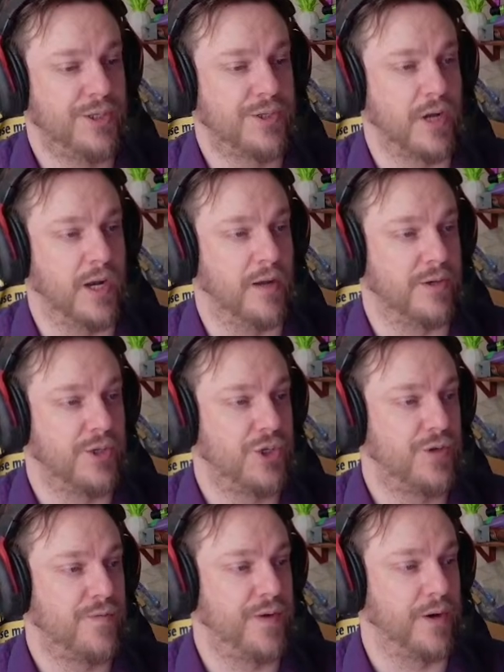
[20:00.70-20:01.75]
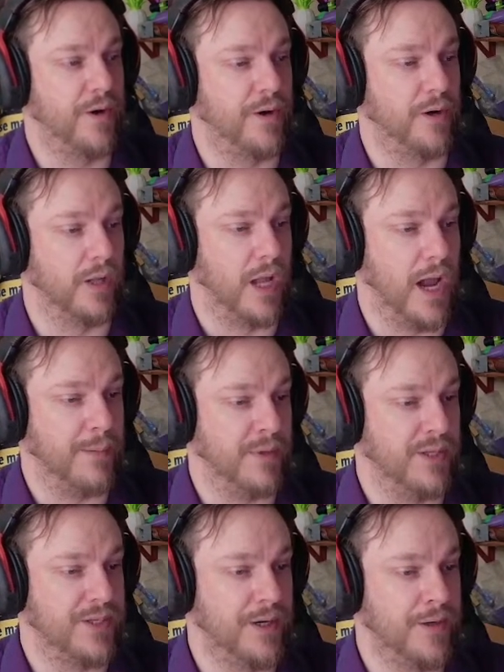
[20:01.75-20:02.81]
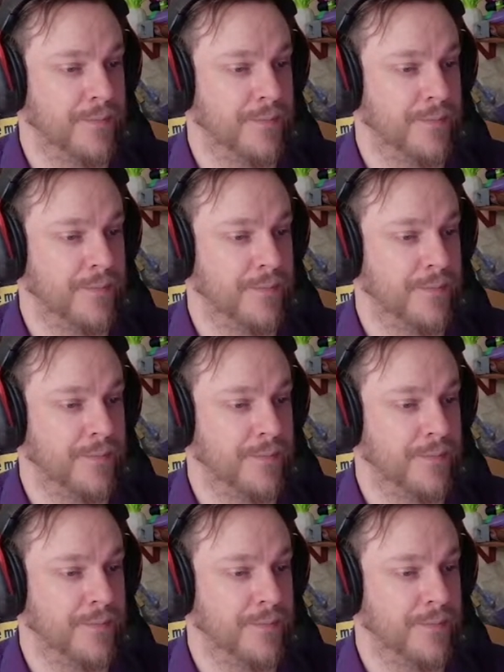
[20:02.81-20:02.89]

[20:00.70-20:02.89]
trying to figure out our alignments here.